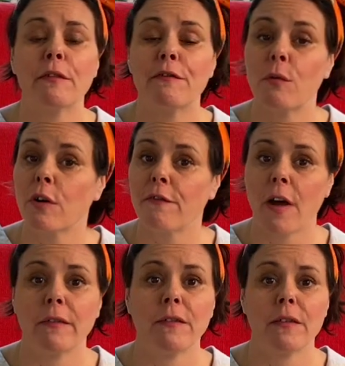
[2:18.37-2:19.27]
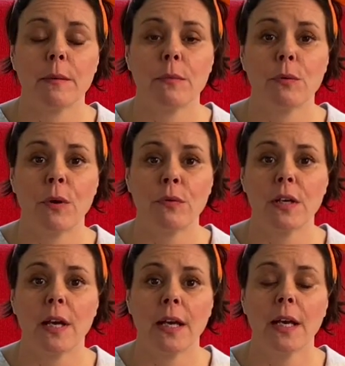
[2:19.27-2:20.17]
four or five of them throughout the
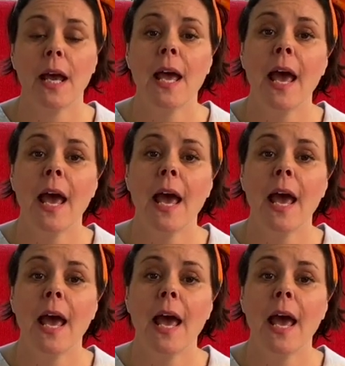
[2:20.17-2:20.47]
night.